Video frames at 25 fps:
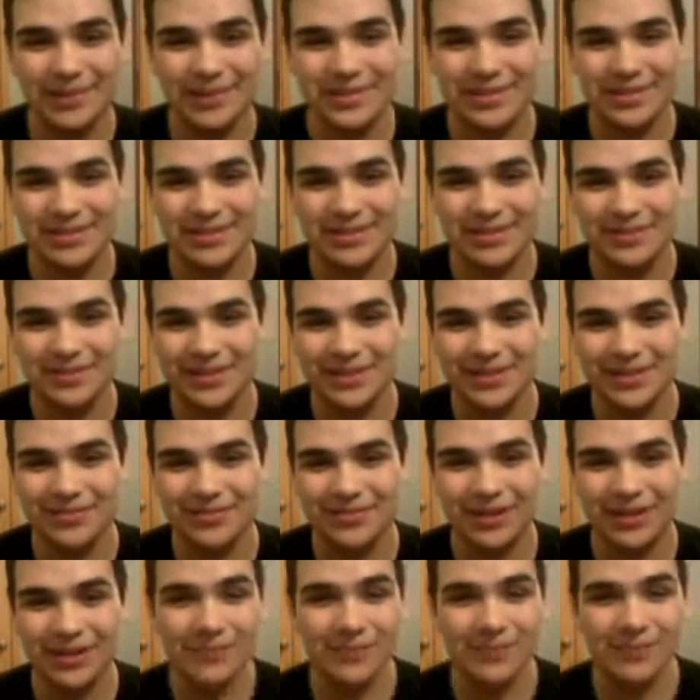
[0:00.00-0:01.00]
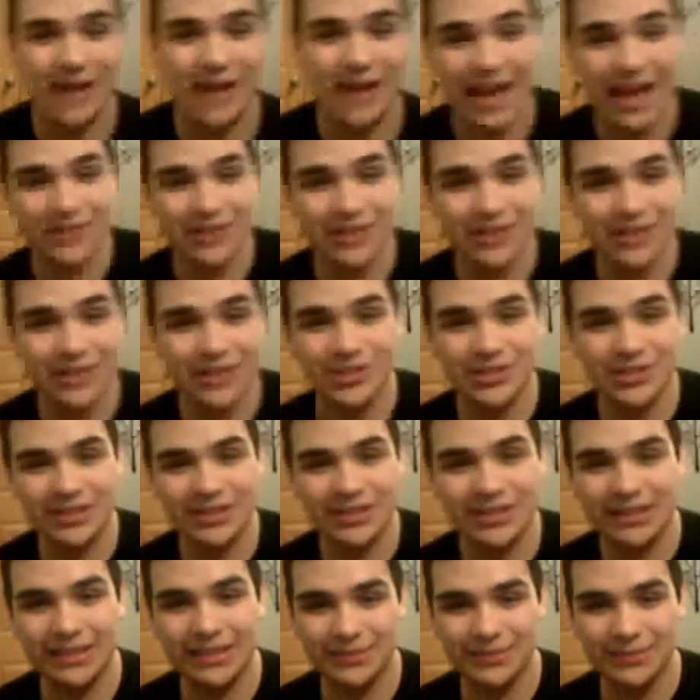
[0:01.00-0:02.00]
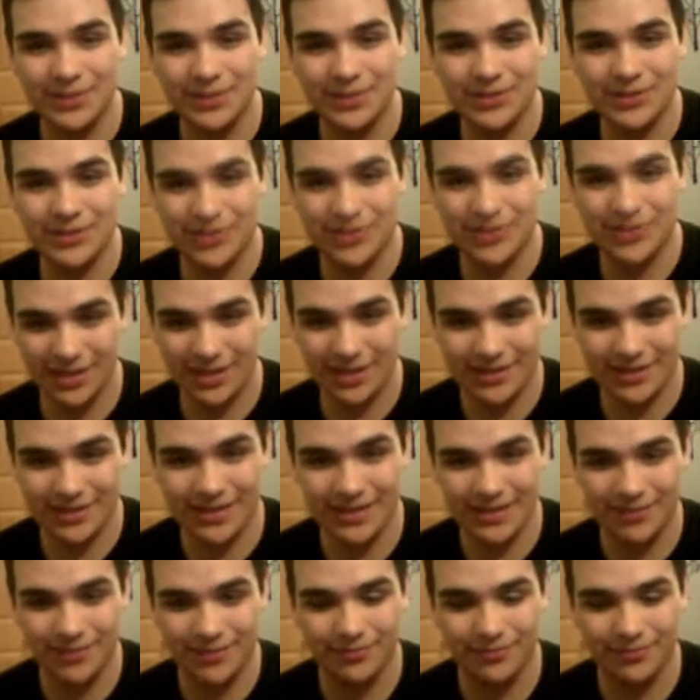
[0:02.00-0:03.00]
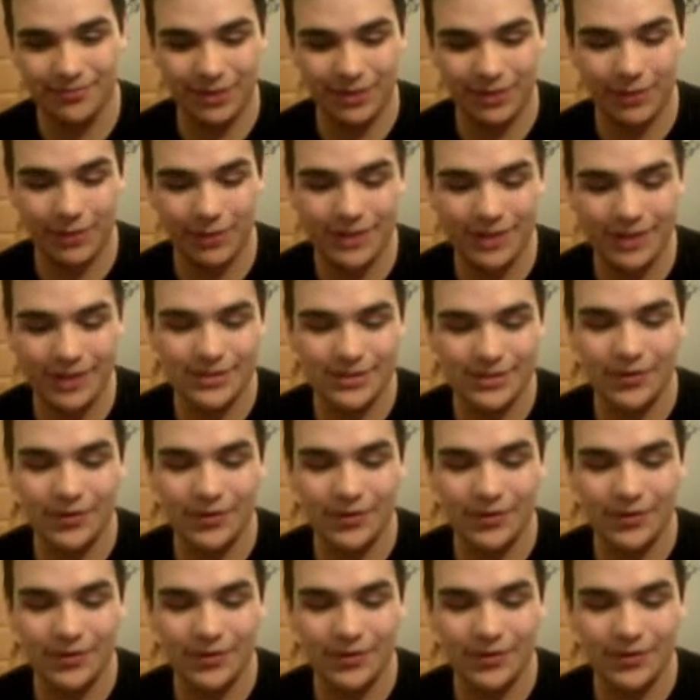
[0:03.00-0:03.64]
weapon's a little bit different, but I actually pretty much stick to the same like way.